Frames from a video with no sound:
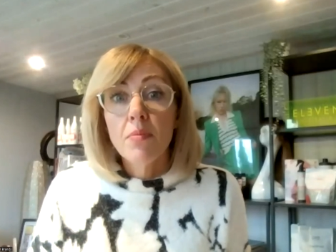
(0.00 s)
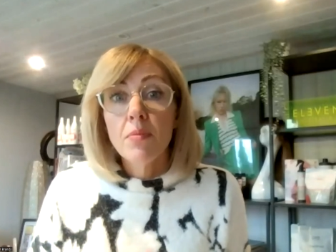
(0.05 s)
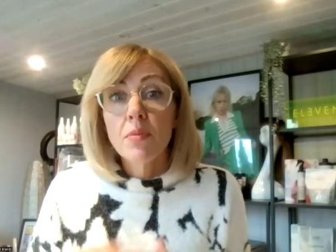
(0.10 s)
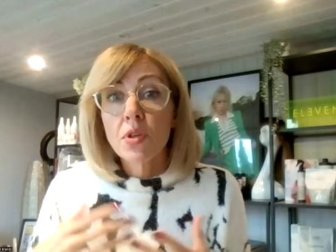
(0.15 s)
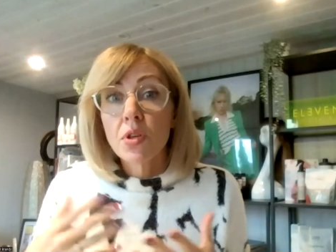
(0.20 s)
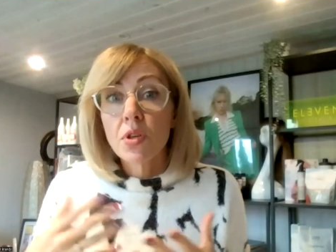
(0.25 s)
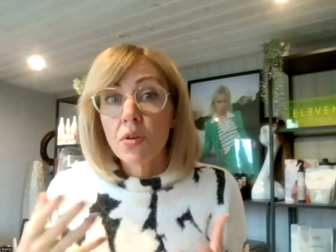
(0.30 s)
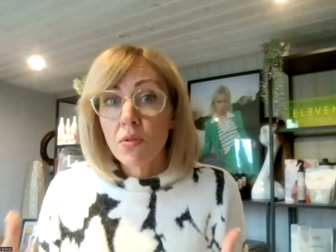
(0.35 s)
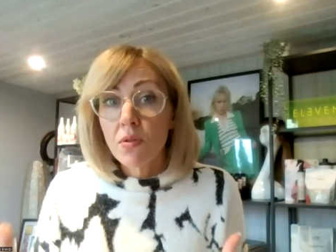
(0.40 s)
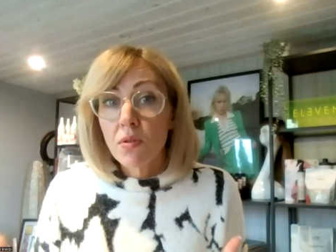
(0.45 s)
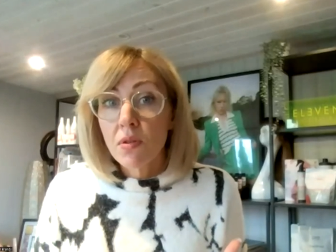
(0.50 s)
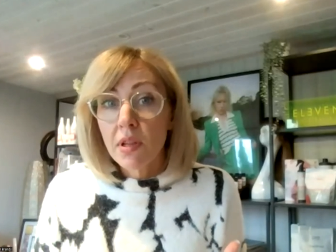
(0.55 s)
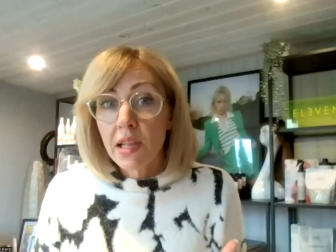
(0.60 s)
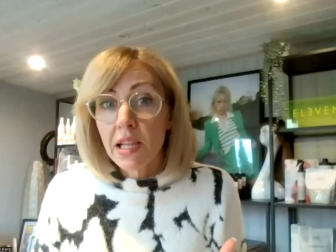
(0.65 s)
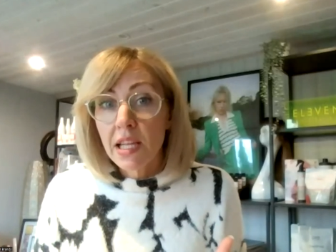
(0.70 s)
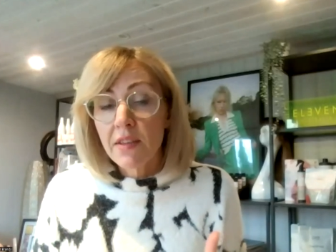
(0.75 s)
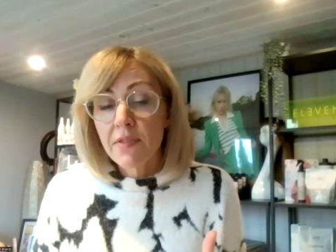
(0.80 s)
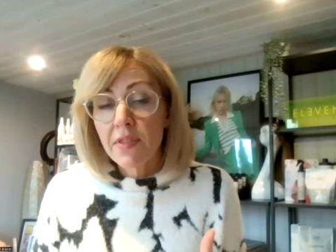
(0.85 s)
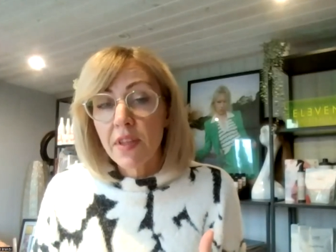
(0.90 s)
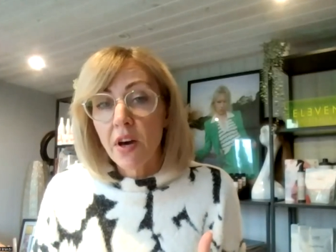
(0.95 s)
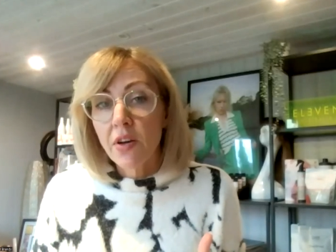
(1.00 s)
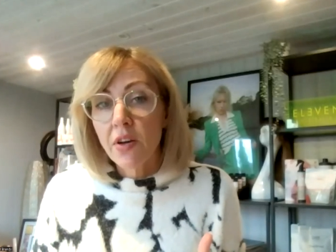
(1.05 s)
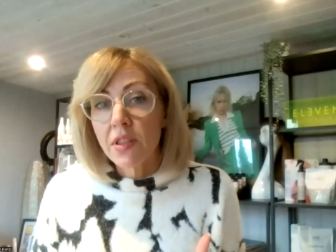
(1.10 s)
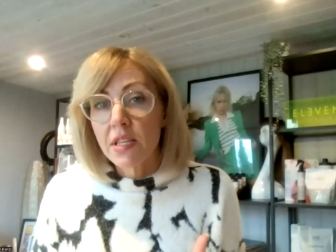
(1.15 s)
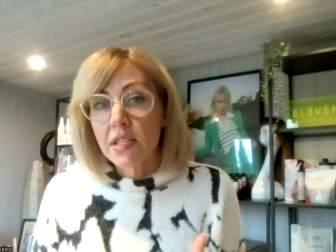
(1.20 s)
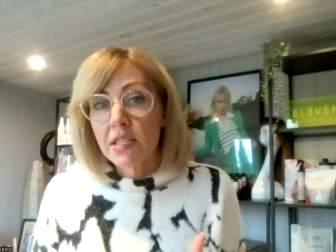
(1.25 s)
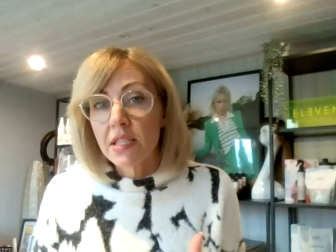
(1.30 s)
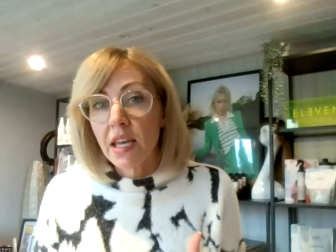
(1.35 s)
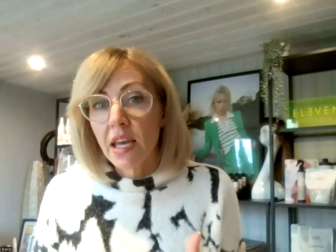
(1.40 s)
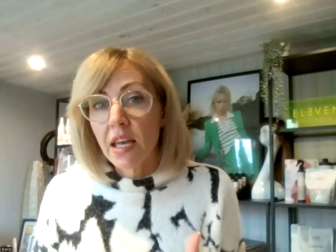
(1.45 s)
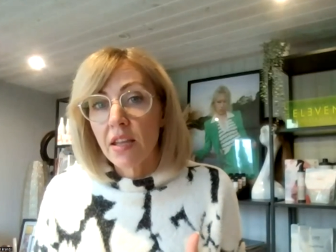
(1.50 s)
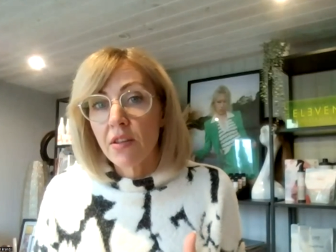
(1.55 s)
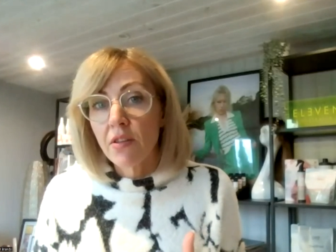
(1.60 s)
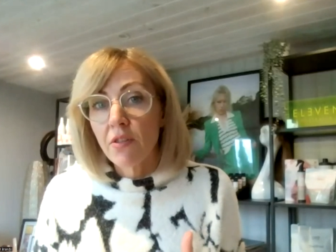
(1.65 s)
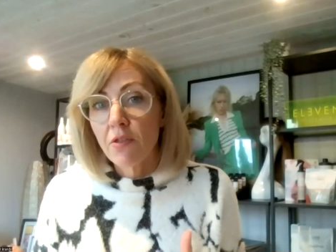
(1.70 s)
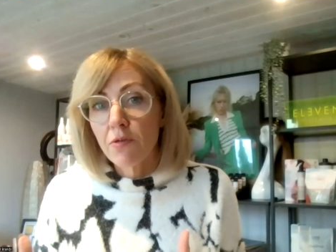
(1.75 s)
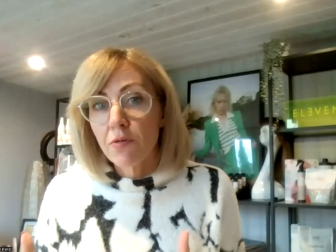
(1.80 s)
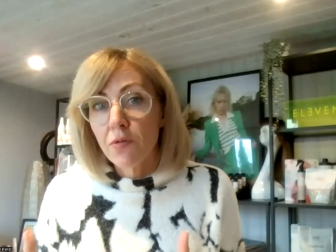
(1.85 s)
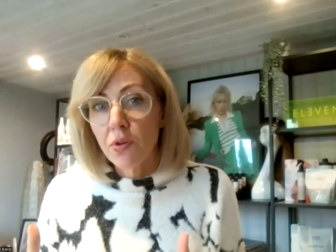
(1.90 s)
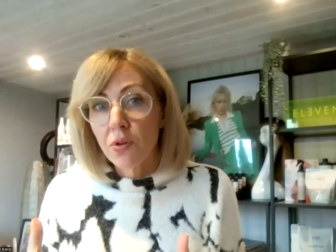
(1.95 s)
You leave that on the
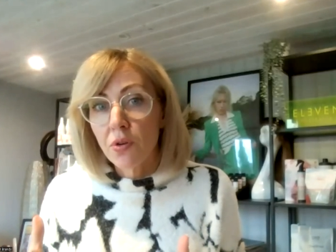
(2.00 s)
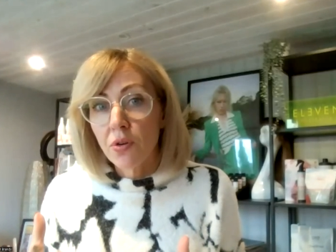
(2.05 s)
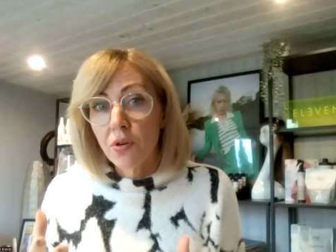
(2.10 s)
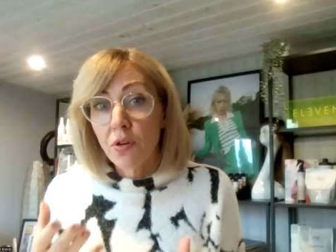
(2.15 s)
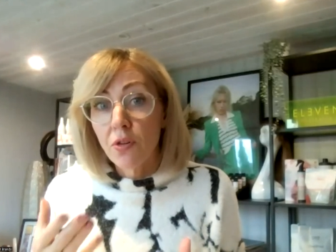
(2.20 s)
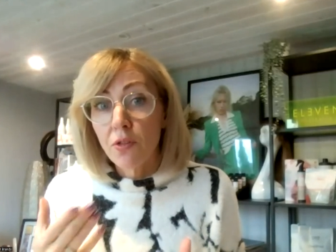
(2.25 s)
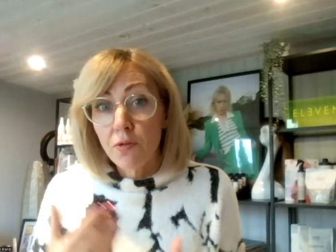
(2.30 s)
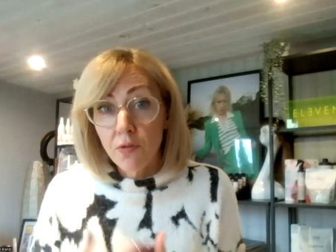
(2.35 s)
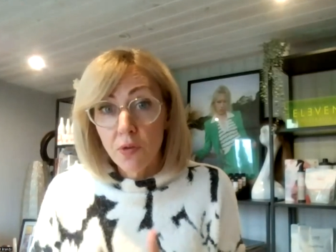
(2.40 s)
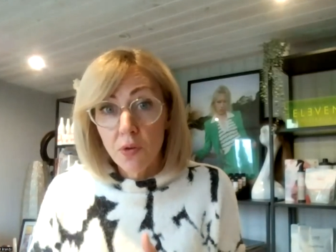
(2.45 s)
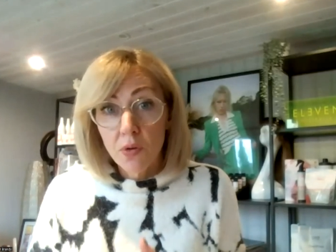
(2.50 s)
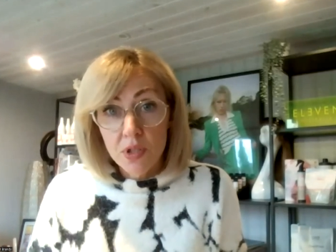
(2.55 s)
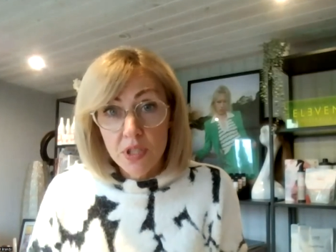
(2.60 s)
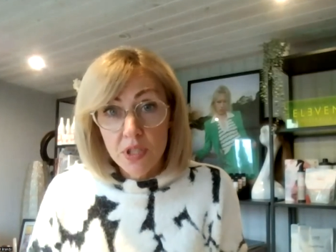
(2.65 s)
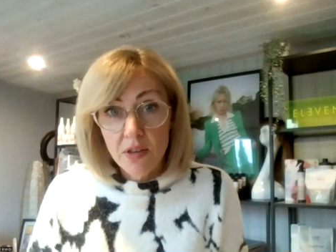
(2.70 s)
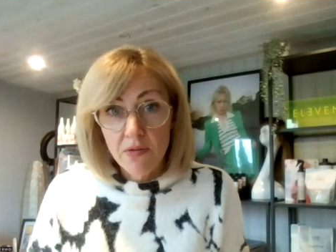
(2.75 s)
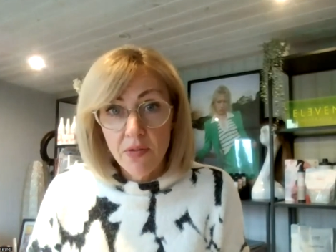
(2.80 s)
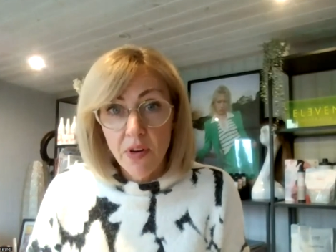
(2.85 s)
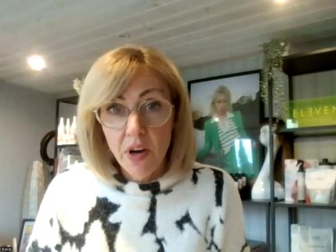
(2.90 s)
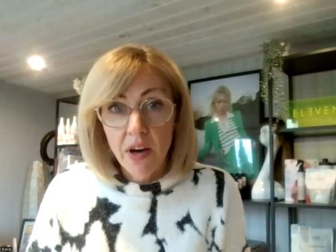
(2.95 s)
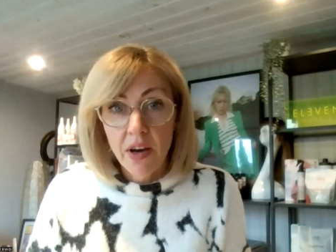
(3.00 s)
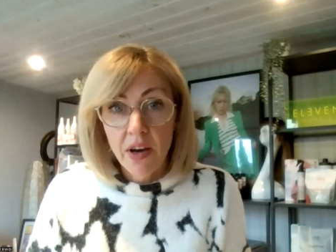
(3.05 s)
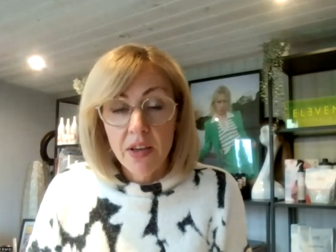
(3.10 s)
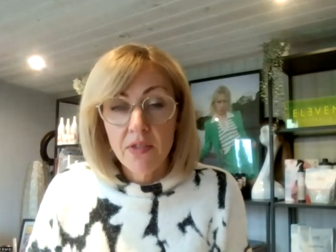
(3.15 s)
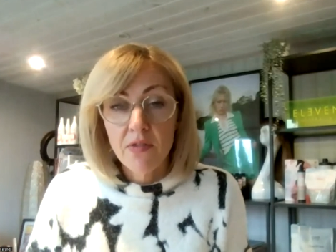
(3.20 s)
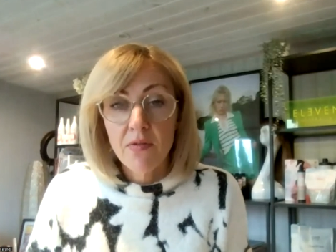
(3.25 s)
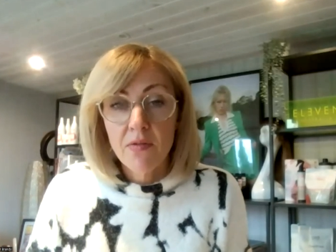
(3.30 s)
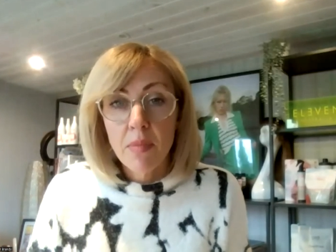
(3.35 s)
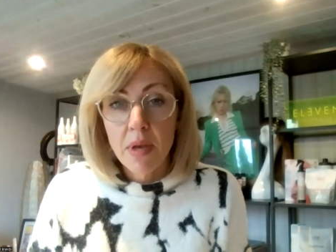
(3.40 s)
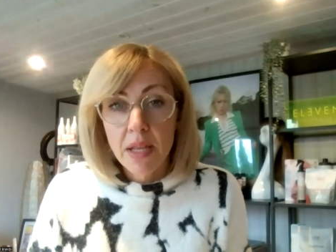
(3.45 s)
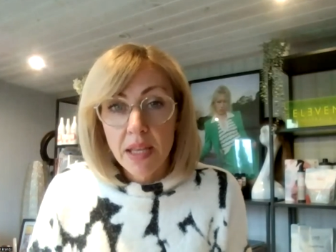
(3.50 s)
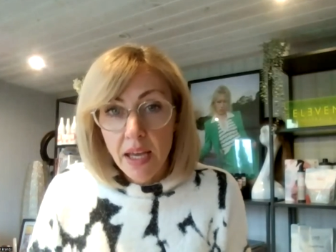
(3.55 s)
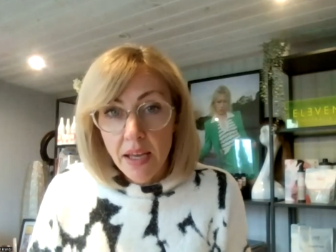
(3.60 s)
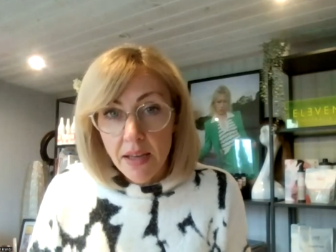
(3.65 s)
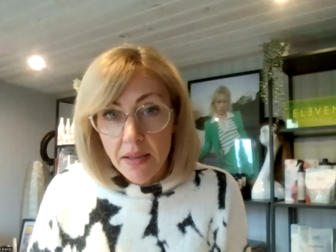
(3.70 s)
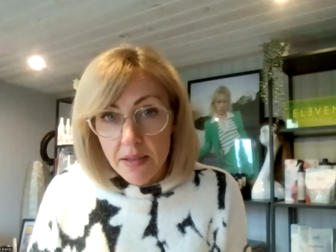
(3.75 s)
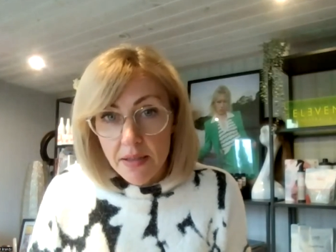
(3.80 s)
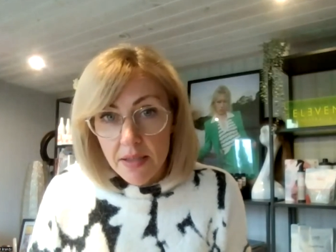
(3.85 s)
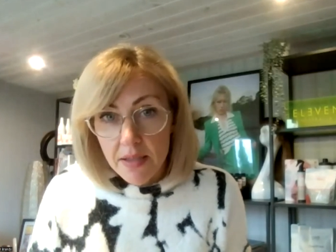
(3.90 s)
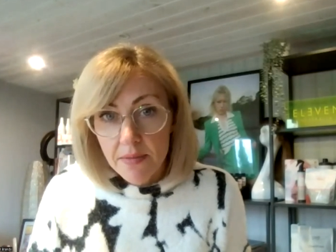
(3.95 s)
skin for 45
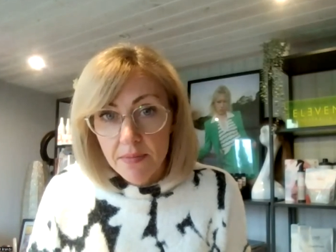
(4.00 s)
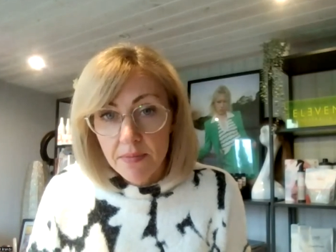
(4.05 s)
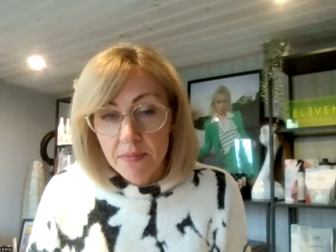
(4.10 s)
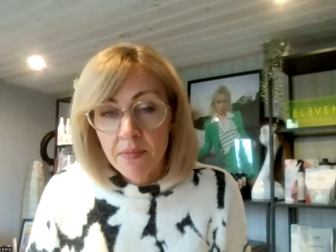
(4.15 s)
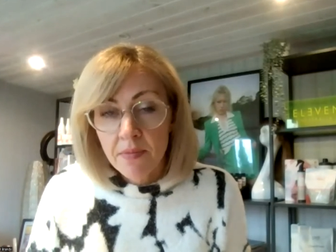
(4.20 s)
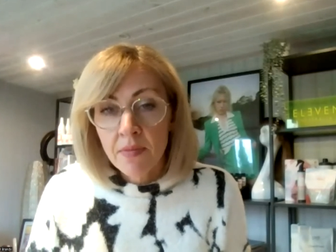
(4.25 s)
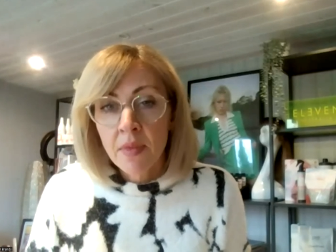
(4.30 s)
minutes.